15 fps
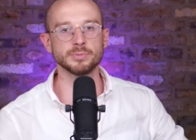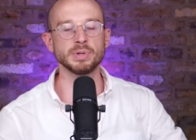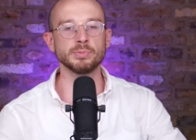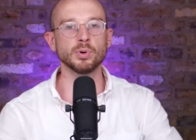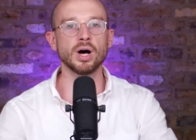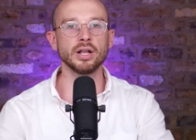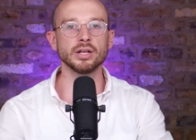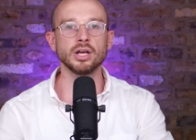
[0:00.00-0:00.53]

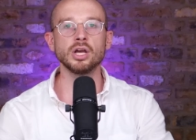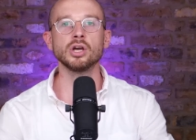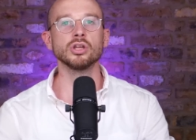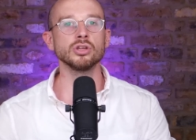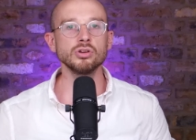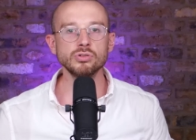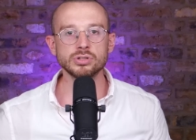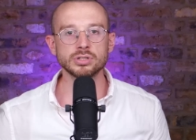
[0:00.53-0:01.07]
People aren't
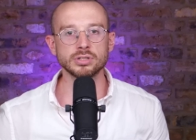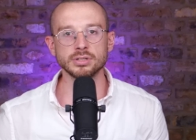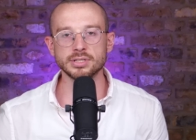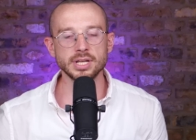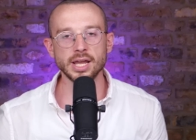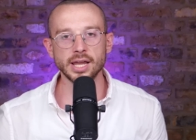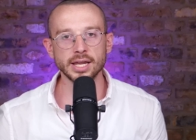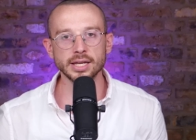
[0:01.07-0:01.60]
used to
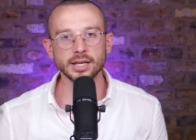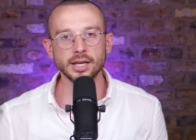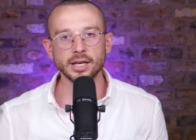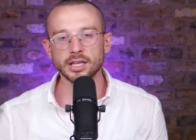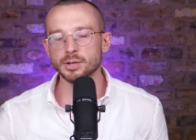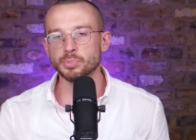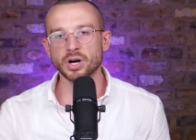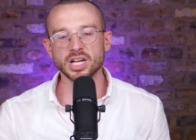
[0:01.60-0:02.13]
seeing
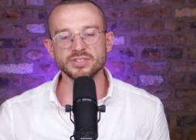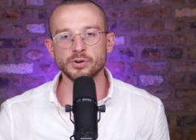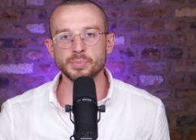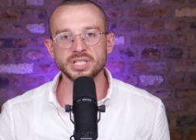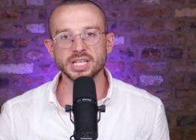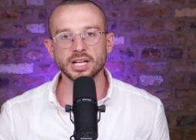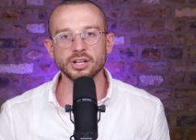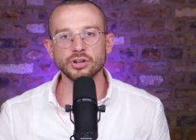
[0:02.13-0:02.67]
the price of a
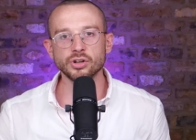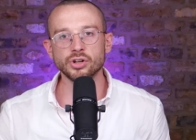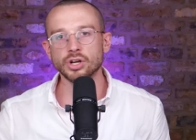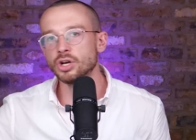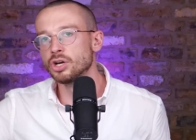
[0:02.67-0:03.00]
particular good